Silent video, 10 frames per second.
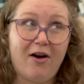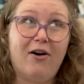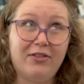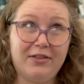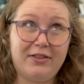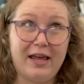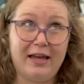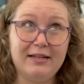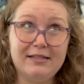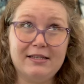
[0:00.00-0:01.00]
all the
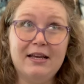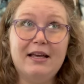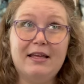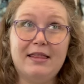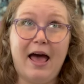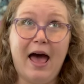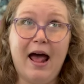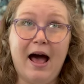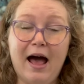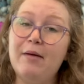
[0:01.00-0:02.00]
things that
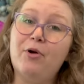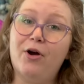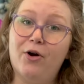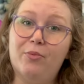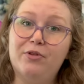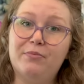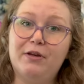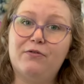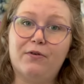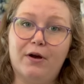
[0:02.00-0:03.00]
I brought home with me
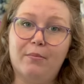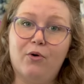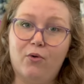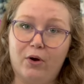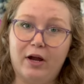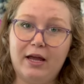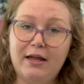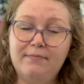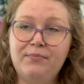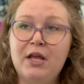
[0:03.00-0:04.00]
from
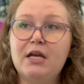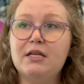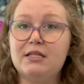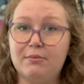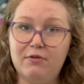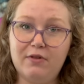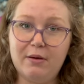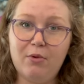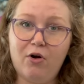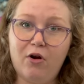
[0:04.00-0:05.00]
Oregon. Some of
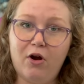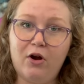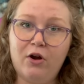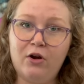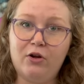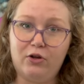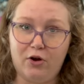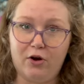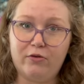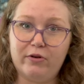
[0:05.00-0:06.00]
them are
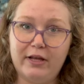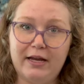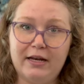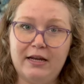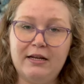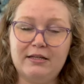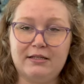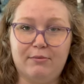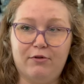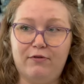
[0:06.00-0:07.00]
yarn related,
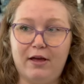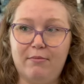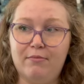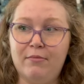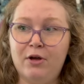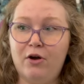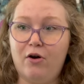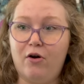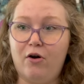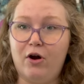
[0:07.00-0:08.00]
some of them
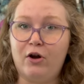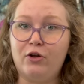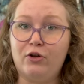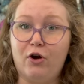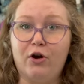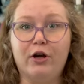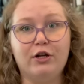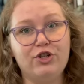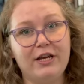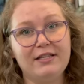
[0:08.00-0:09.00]
are yarn
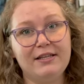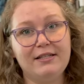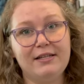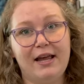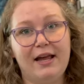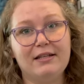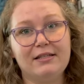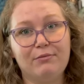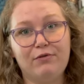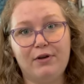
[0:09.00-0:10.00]
adjacent, and
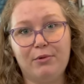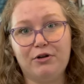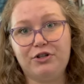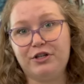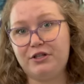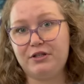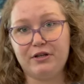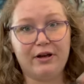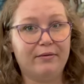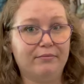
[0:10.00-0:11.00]
some of them are just
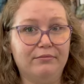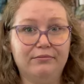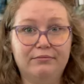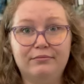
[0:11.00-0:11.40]
um,